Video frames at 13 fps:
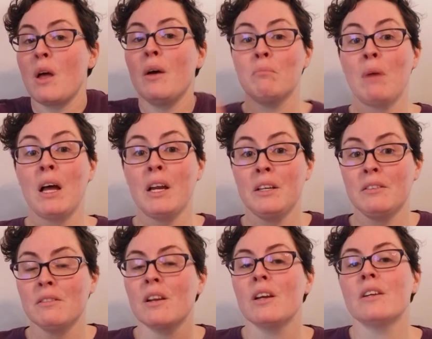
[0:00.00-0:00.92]
Mine,
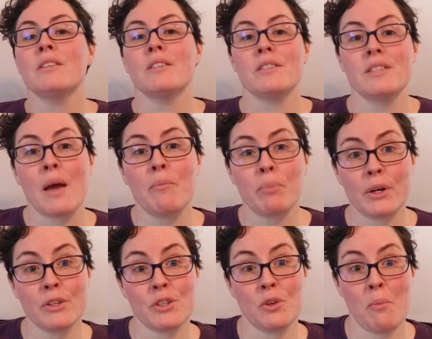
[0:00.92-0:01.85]
to set
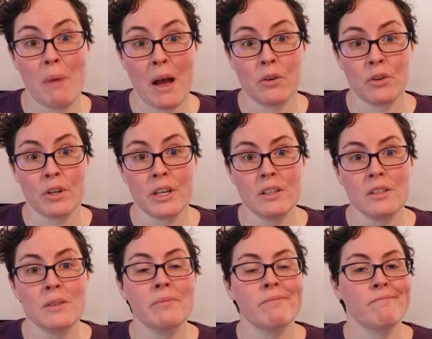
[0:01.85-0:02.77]
personal boundaries.
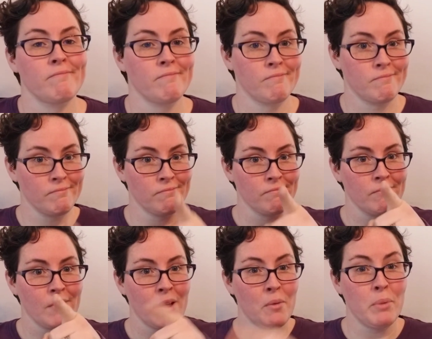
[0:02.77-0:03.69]

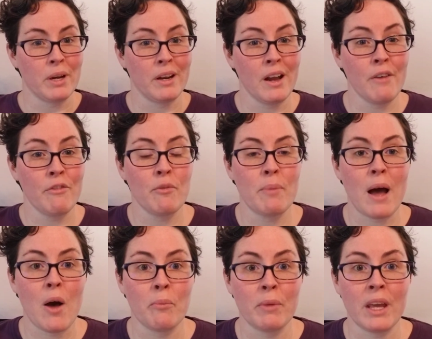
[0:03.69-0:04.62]
But enough
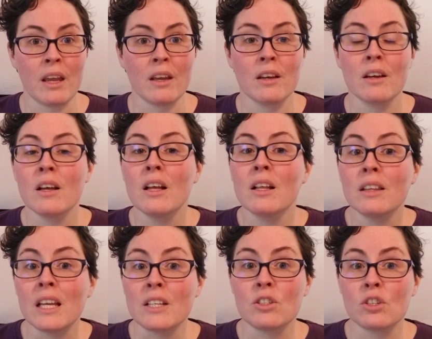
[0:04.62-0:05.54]
about me.
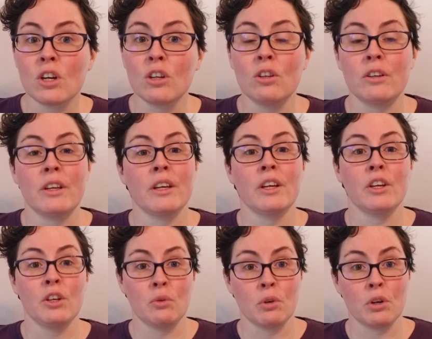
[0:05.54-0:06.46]
Let's start looking at
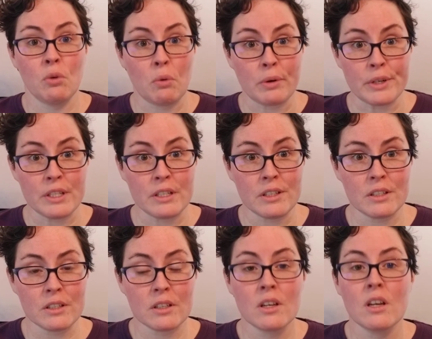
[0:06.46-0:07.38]
your
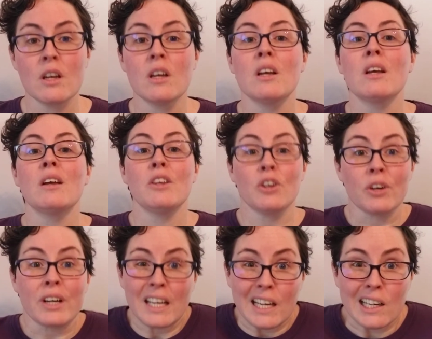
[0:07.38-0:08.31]
courses. You're
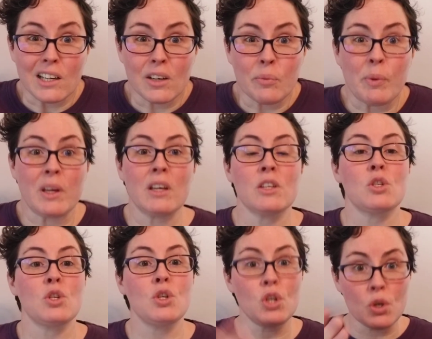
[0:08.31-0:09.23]
here because
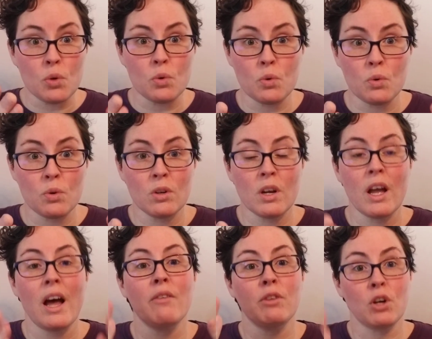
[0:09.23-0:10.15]
you
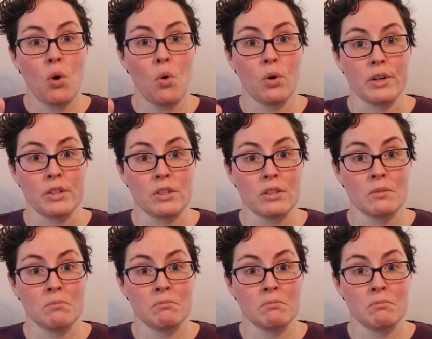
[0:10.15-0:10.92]
have a course